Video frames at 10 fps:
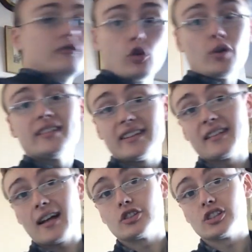voice
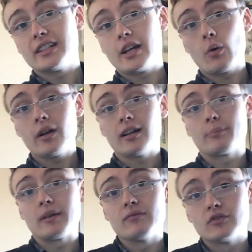is actually going.
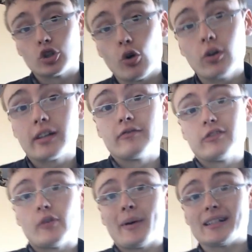I've been talking
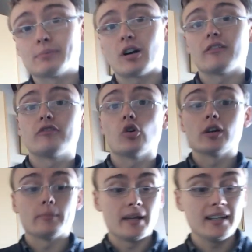for the best part of
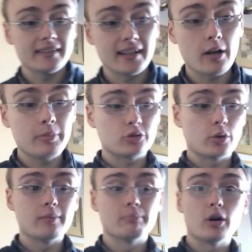40 minutes now
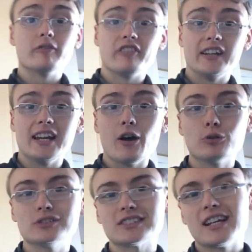between both
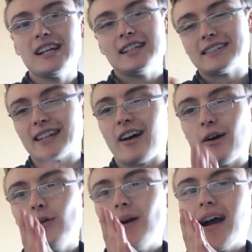videos.
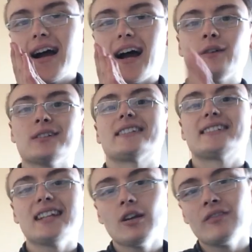So, I will
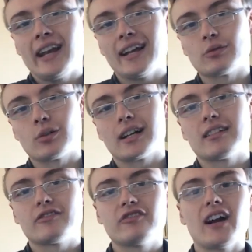see you in the next one,
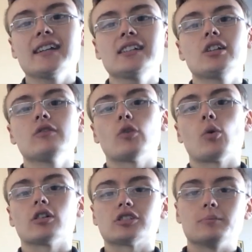guys. Thank you for
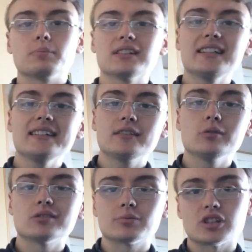watching. Please do
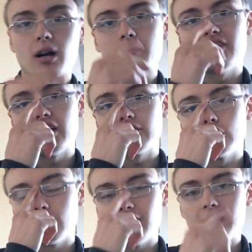subscribe if you haven't
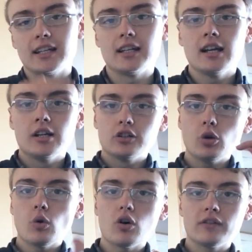already.
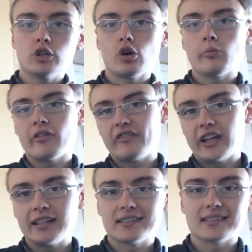Do all the normal
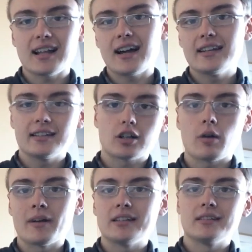things, like,
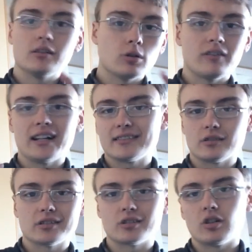comment, all that
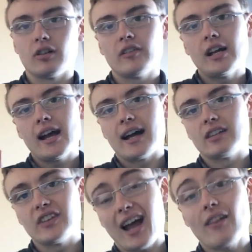sort of stuff. And
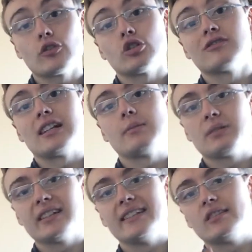if you haven't already,
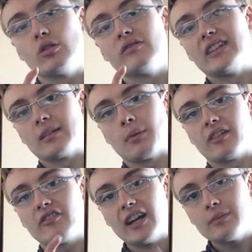please do visit my
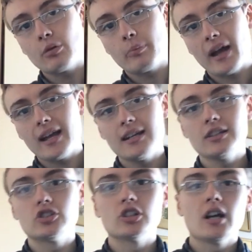Facebook
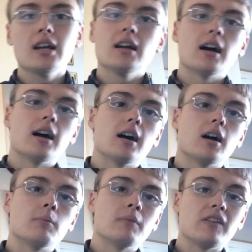page.
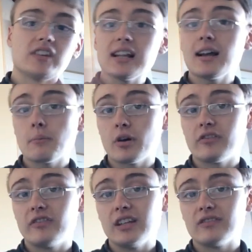If you like
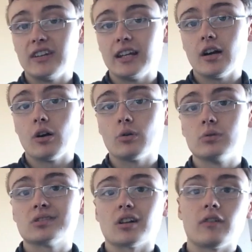both of these
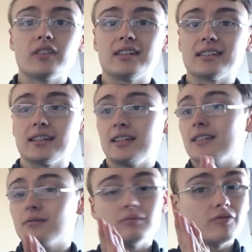videos,
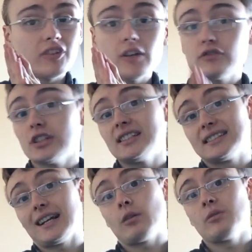obviously, feel free to
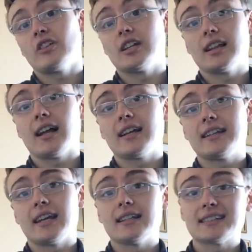tell me that you
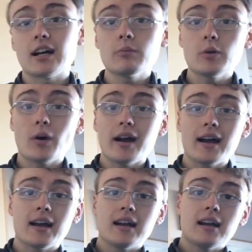like it. Tell me
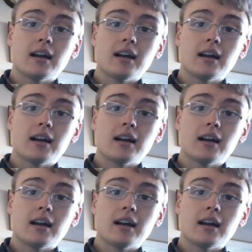where,